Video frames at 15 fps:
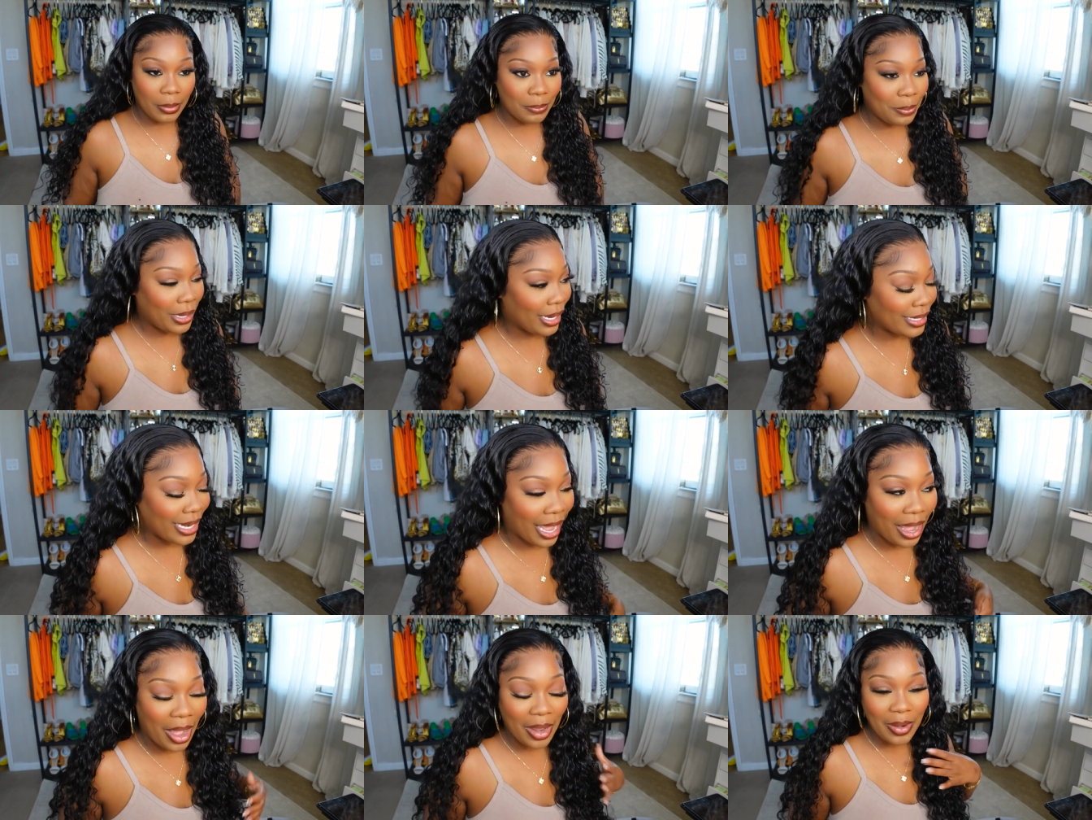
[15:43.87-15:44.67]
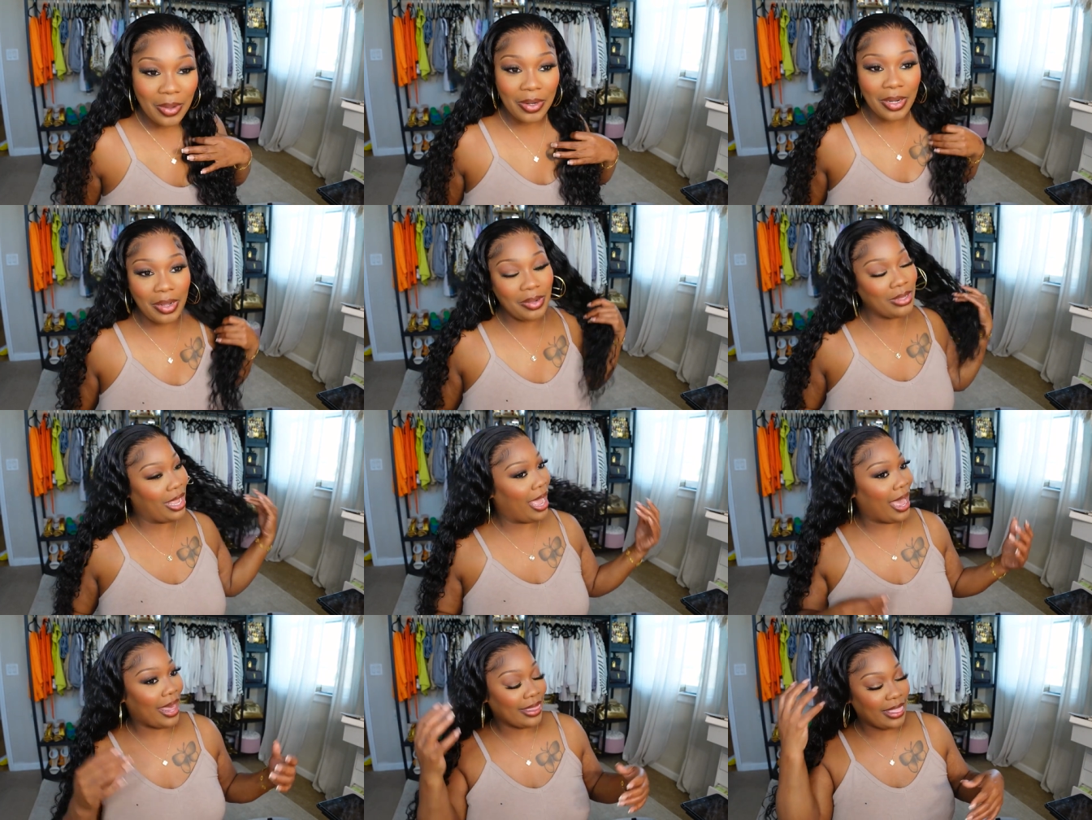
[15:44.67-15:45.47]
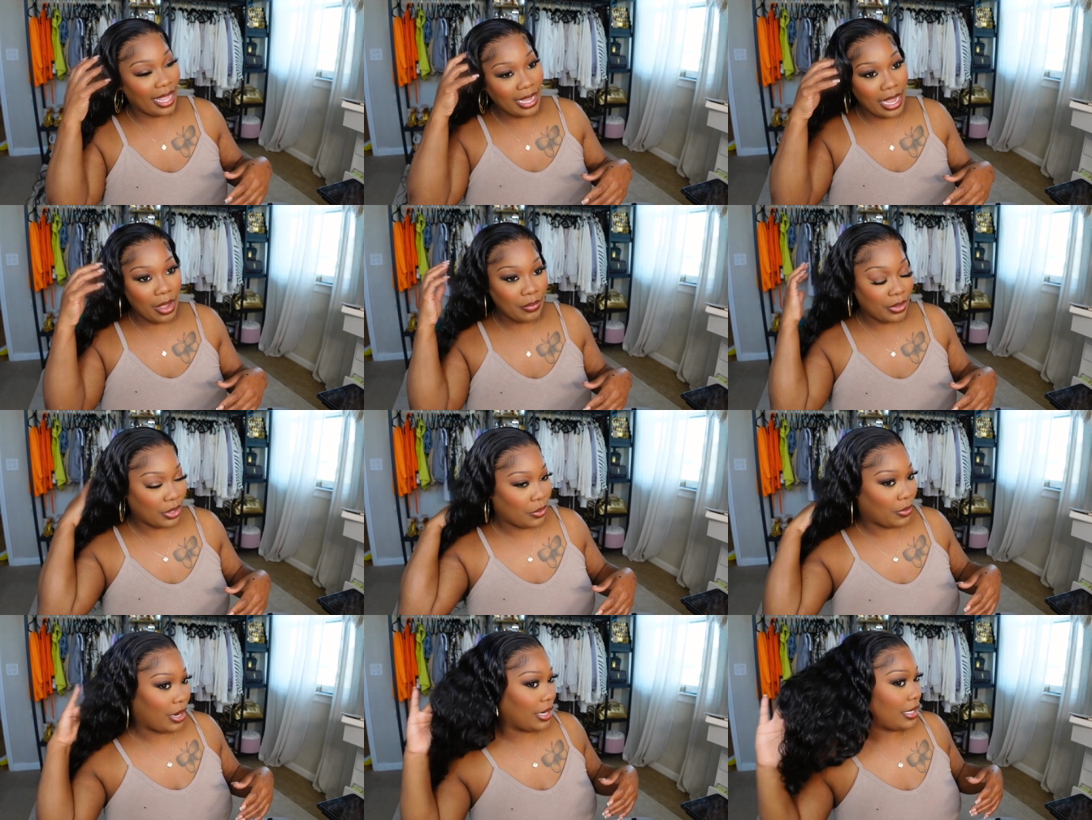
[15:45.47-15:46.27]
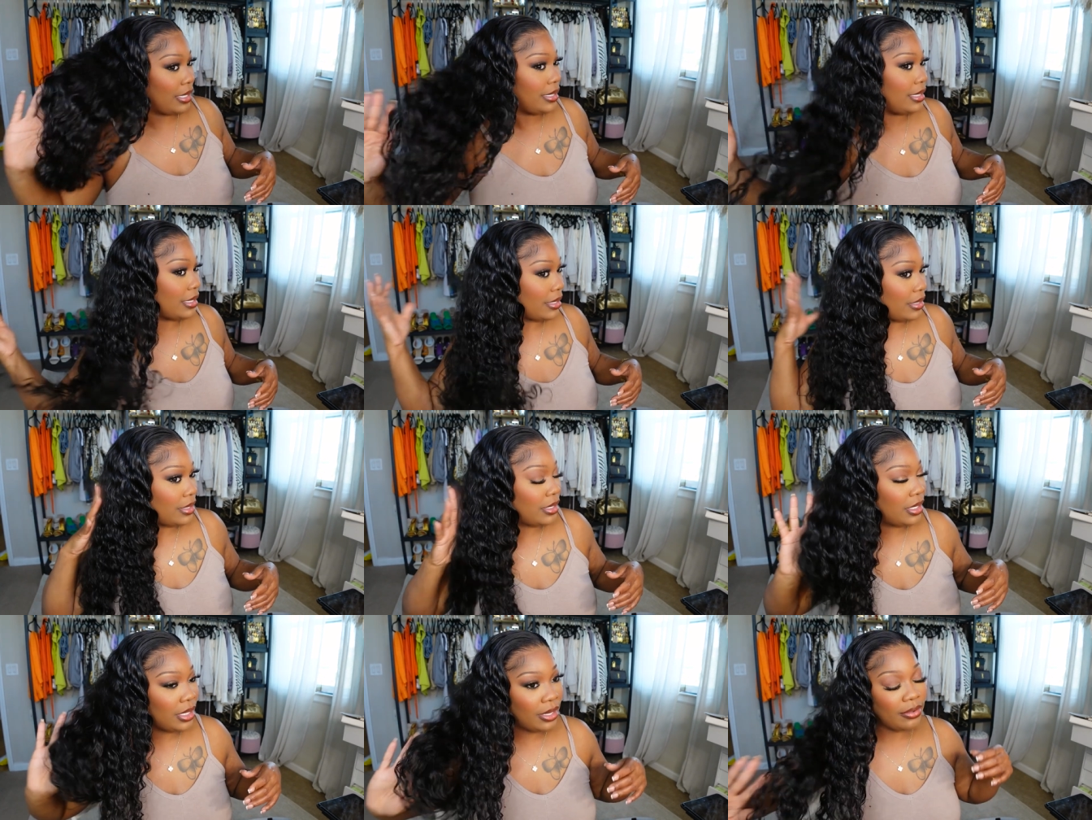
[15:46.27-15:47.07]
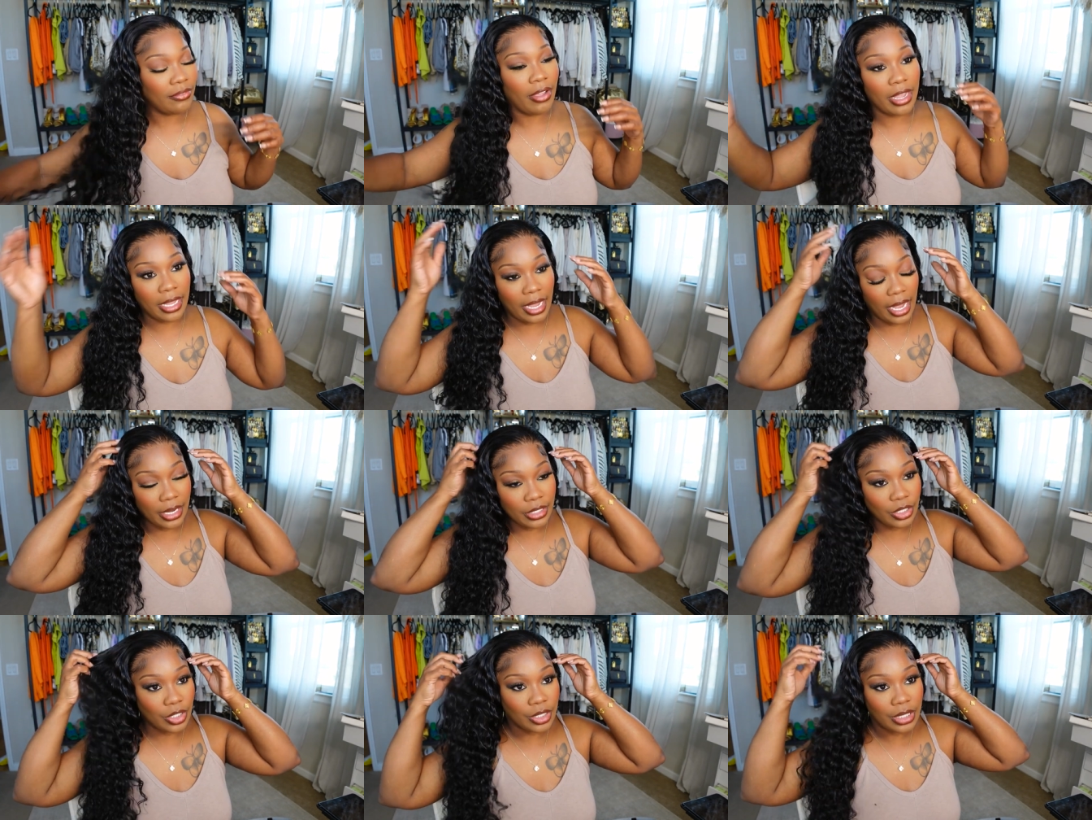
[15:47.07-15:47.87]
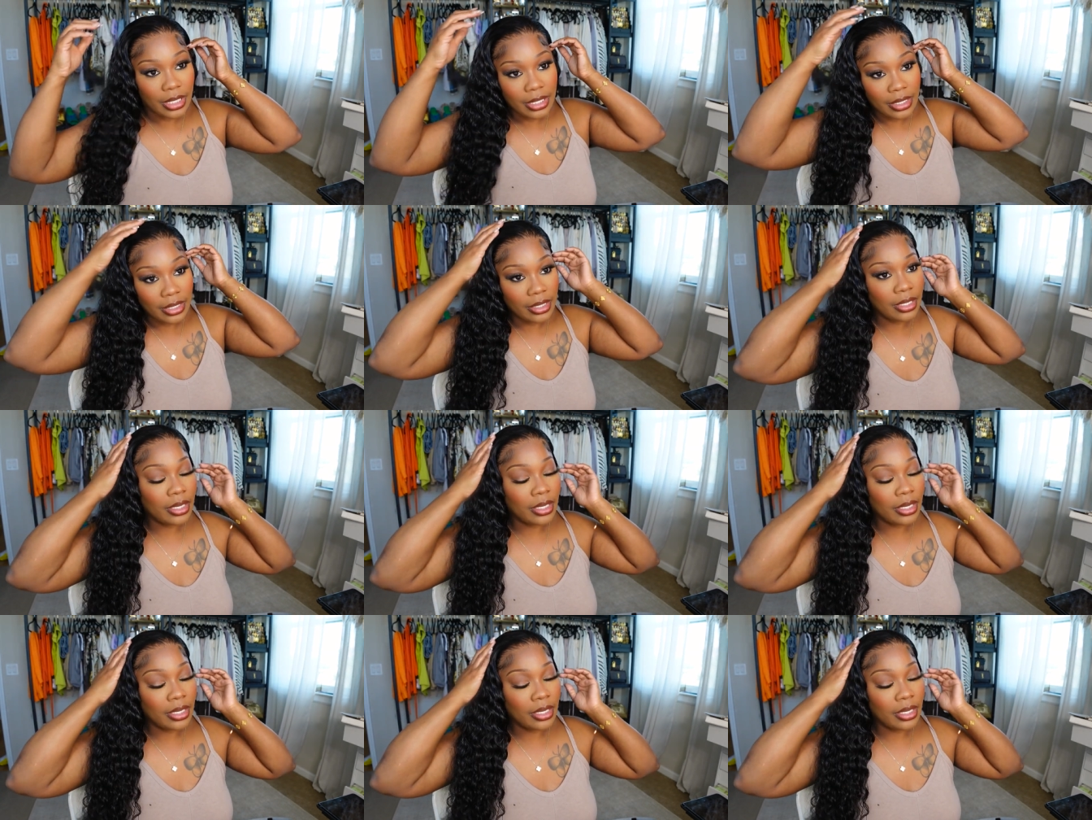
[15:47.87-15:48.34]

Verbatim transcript: But I don't know, y'all. I think I want to wear this to vacation.